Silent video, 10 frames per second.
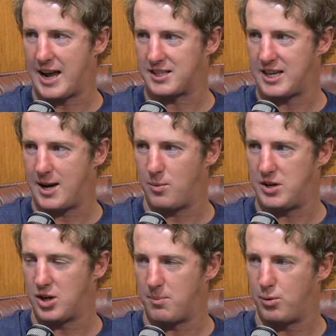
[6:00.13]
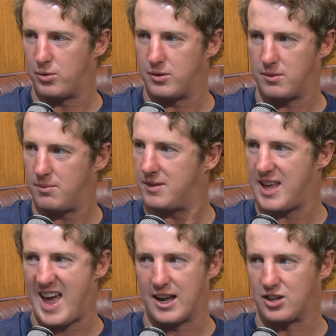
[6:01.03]
sandwich. I'm putting
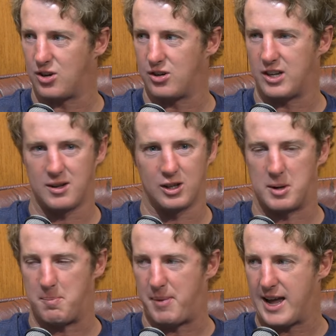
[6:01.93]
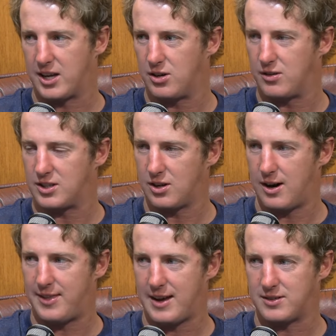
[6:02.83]
eggs on it, a little bit of bacon on the
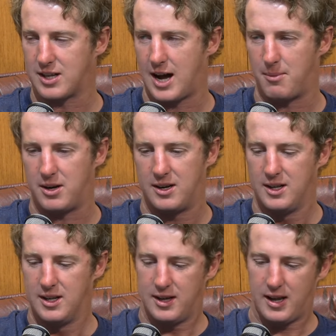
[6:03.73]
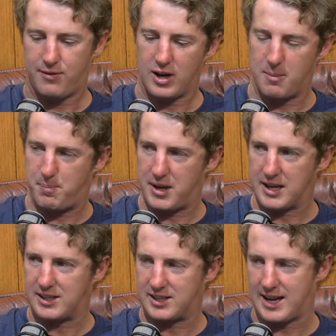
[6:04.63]
side, thanks for coming. If you had a
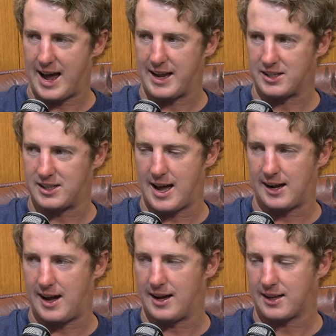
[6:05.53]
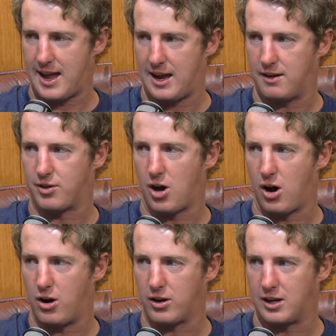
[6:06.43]
big steak sanger, can of
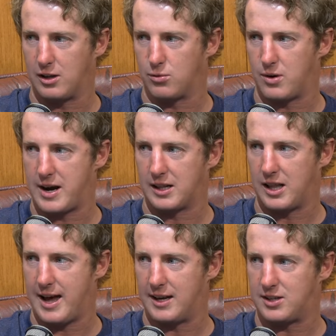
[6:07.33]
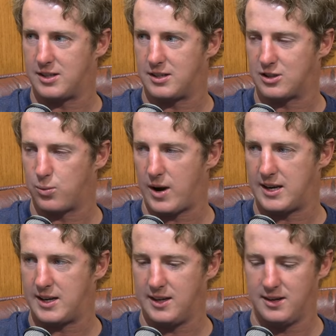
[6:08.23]
Coke, and a little red cloud to, to
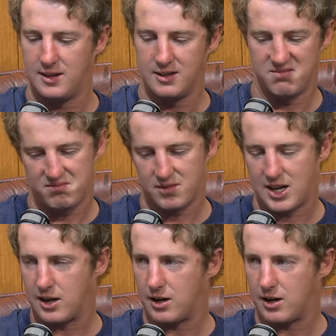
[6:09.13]
sweeten it, can't go